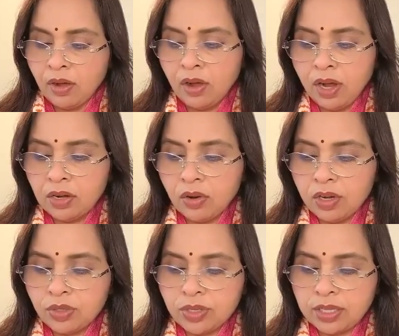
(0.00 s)
all
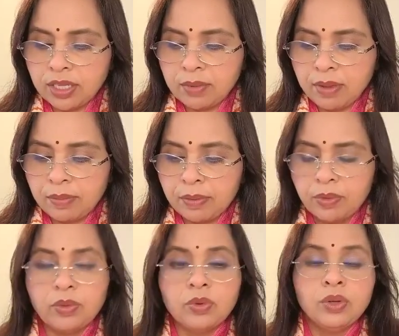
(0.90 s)
glories to Chaitanya
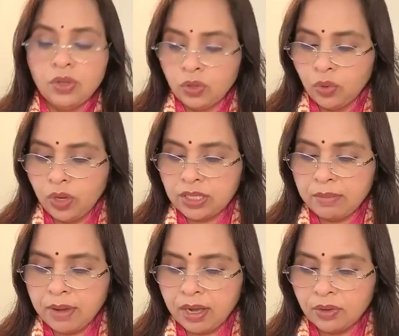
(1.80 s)
Mahaprabhu, who is
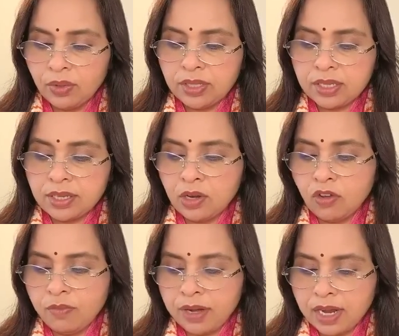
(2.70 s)
the son
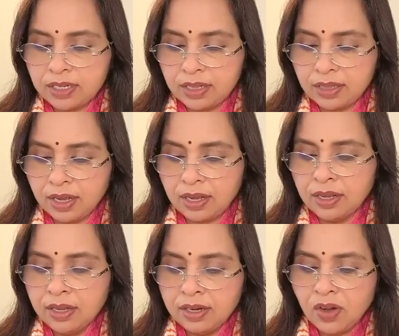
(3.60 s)
of Maharaj
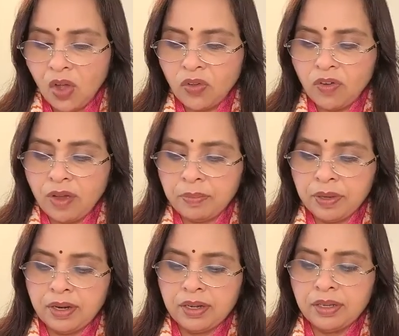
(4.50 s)
Nanda. Now you have
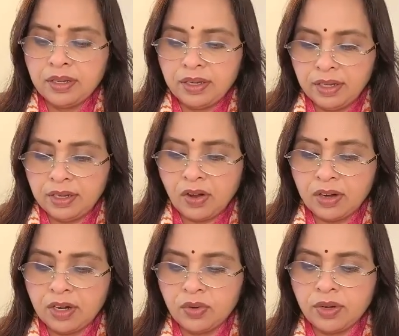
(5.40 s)
appeared in
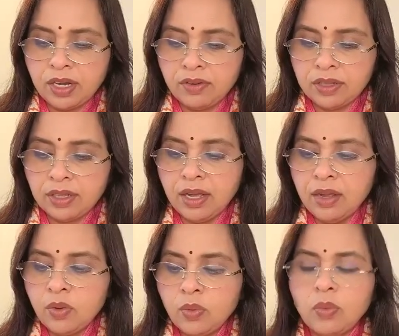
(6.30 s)
order to deliver the
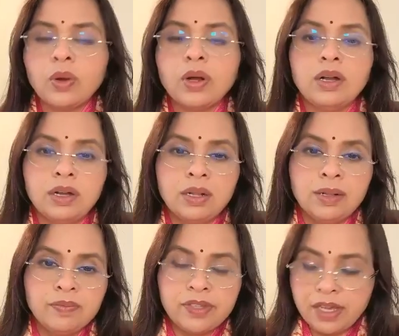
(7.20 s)
world.
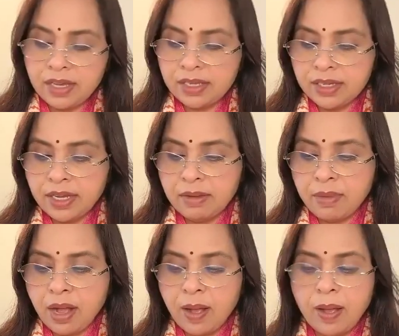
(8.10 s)
Jaya Jaya
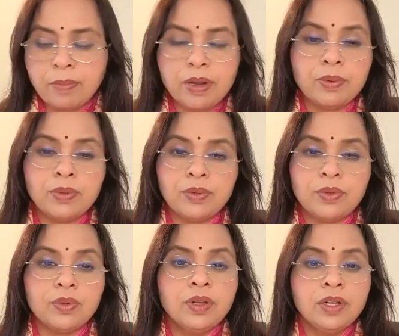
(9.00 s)

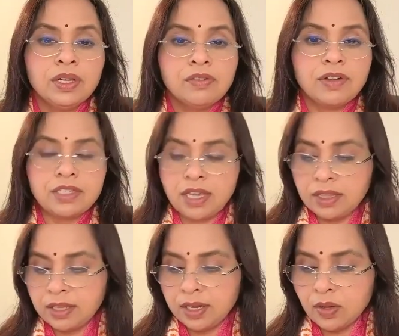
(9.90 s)
Mahaprabhu,
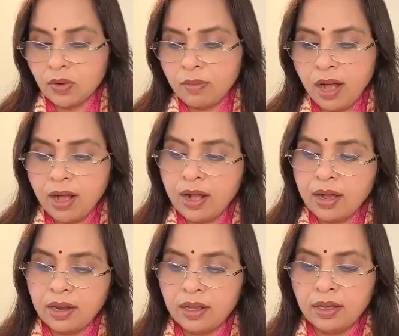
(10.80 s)
Vrajendra
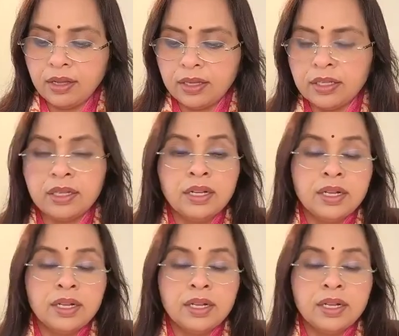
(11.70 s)
Kumara,